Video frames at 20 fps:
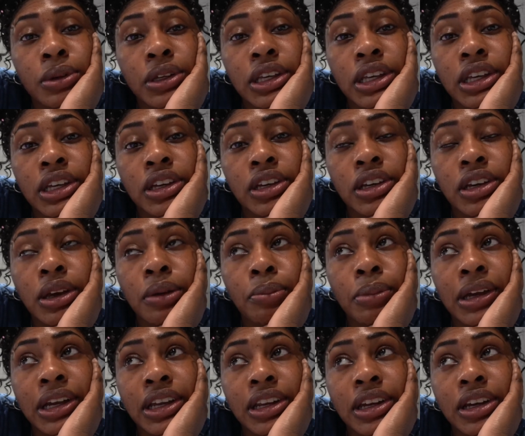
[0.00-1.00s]
yeah, I'm
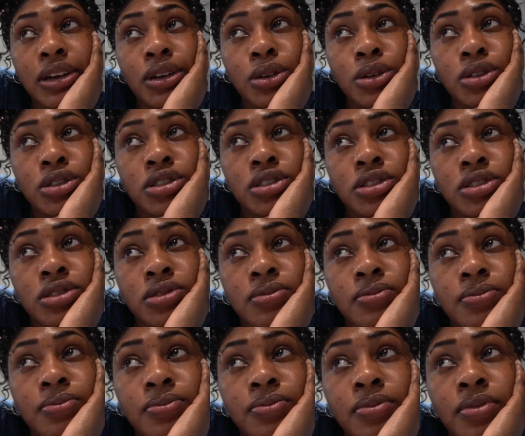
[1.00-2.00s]
back in the house.
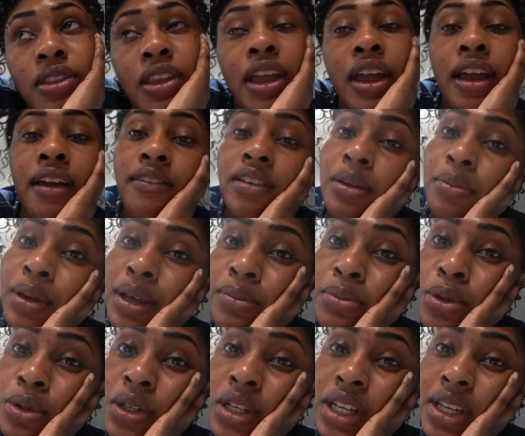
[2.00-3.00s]
Having a big
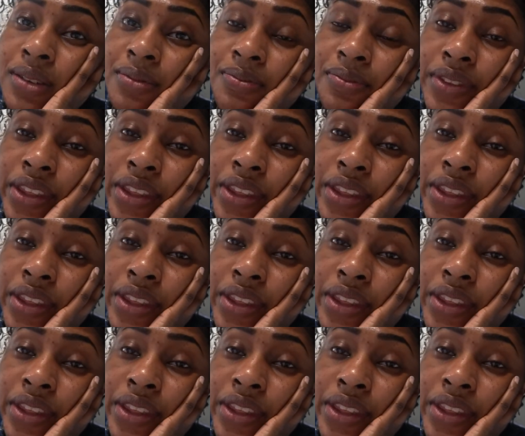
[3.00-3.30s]
booty